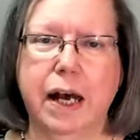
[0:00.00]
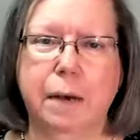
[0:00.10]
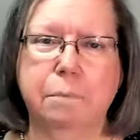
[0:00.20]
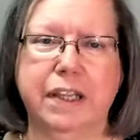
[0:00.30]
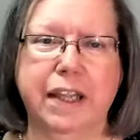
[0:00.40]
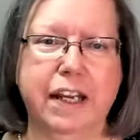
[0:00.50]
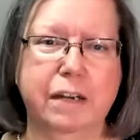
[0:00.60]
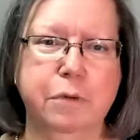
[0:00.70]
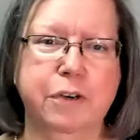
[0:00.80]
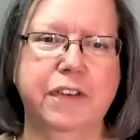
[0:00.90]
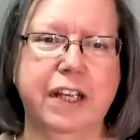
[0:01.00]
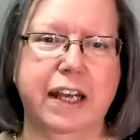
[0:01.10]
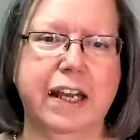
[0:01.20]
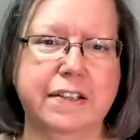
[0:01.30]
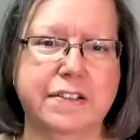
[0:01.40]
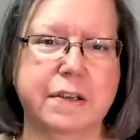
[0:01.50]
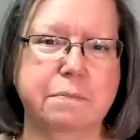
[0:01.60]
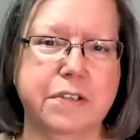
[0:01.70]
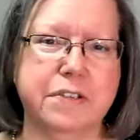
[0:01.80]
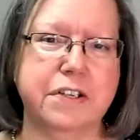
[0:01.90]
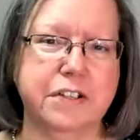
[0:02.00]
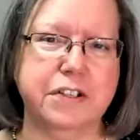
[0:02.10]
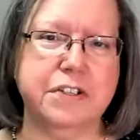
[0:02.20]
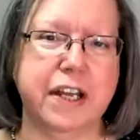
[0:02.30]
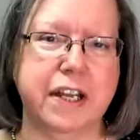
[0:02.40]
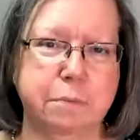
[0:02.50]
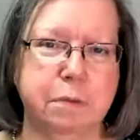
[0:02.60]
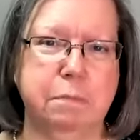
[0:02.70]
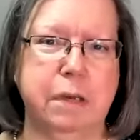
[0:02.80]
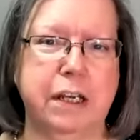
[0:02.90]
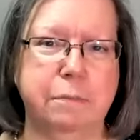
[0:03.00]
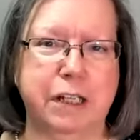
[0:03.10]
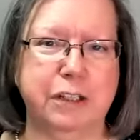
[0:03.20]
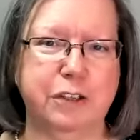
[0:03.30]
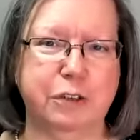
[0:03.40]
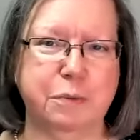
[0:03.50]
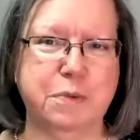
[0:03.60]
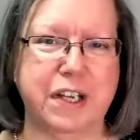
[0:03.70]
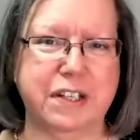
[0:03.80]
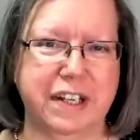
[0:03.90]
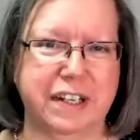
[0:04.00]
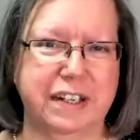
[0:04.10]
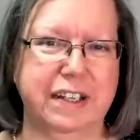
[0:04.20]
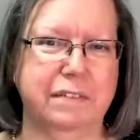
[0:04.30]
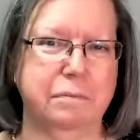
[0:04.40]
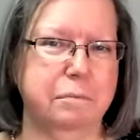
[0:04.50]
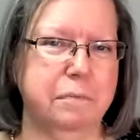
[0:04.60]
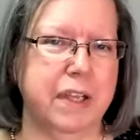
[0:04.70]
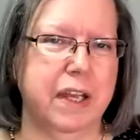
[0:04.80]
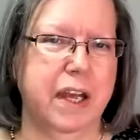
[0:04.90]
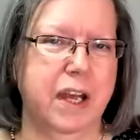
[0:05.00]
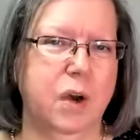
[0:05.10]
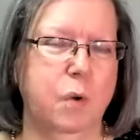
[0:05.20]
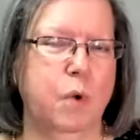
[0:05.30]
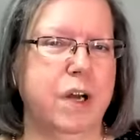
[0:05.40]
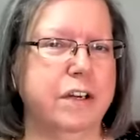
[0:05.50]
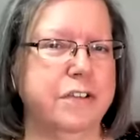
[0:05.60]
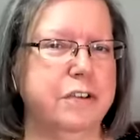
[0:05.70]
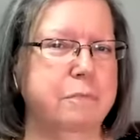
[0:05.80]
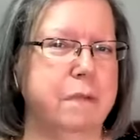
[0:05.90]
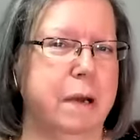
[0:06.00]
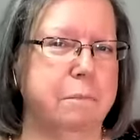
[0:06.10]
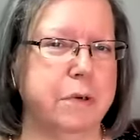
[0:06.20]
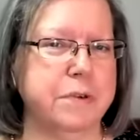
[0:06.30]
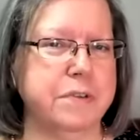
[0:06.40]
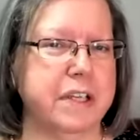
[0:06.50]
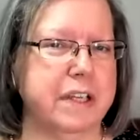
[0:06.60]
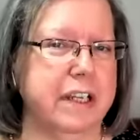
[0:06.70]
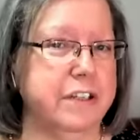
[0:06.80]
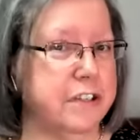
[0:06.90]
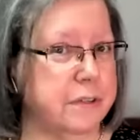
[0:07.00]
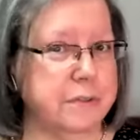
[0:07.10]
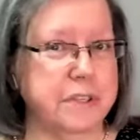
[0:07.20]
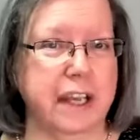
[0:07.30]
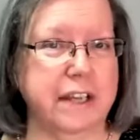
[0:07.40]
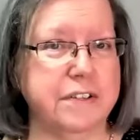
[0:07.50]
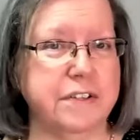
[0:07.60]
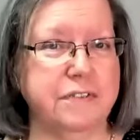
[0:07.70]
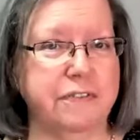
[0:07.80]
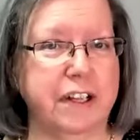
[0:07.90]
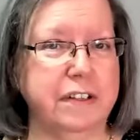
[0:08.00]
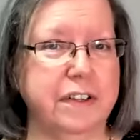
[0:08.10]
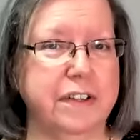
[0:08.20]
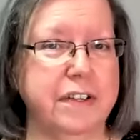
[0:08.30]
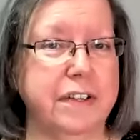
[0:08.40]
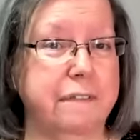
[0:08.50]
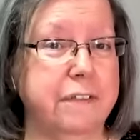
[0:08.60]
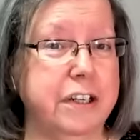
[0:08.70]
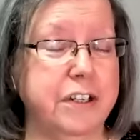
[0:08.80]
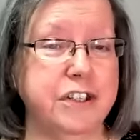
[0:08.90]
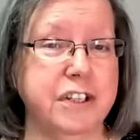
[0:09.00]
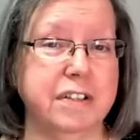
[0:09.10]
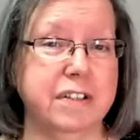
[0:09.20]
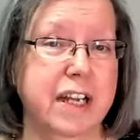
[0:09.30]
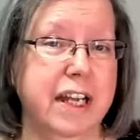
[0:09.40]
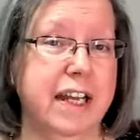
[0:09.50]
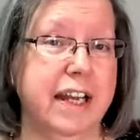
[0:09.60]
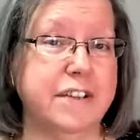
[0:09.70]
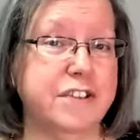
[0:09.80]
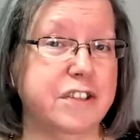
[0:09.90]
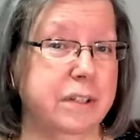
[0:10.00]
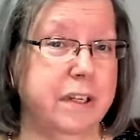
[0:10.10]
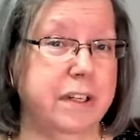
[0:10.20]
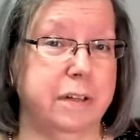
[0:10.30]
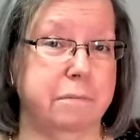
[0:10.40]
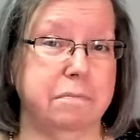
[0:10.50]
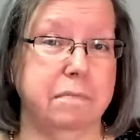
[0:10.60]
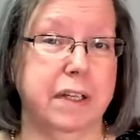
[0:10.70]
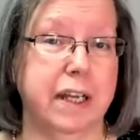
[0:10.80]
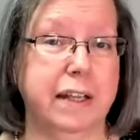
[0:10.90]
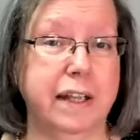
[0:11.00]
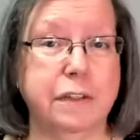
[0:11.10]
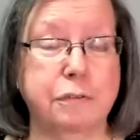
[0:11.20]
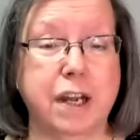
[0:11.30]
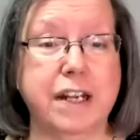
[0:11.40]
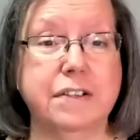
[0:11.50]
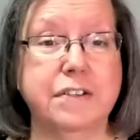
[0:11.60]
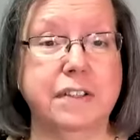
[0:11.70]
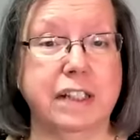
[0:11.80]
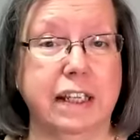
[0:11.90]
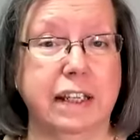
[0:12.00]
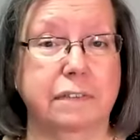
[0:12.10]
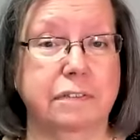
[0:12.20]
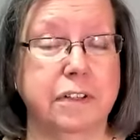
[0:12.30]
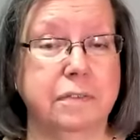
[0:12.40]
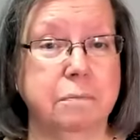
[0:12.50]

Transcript: Uh, but then, in moving ahead, some decisions had to be made about the group's identity. One or two members in each of those cases felt that the definition excluded them and they threatened to leave.